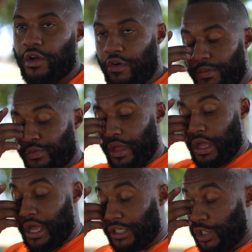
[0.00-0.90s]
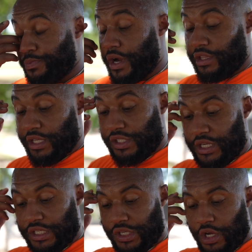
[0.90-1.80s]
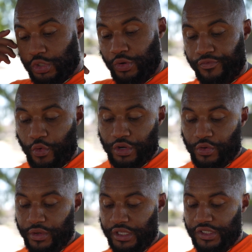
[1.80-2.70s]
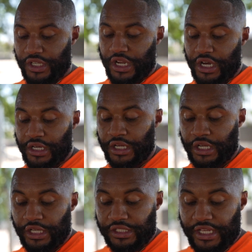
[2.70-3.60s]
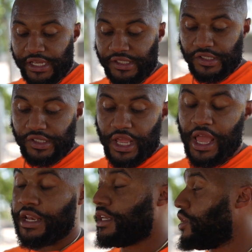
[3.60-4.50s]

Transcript: Go up so he can catch his breath. Listen, it's 104 degrees in Texas, and